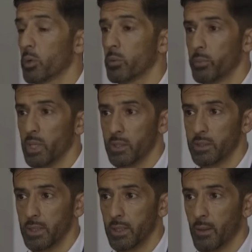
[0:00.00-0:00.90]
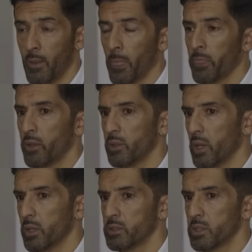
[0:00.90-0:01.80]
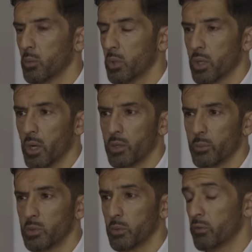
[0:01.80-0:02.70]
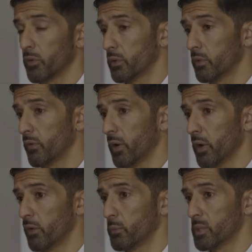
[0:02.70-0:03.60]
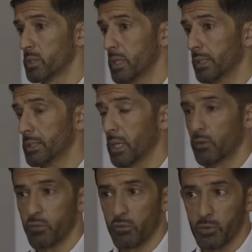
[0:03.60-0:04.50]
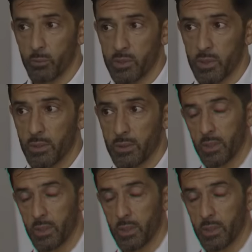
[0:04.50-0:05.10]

probability that the ANC will garner between 45% and 50%.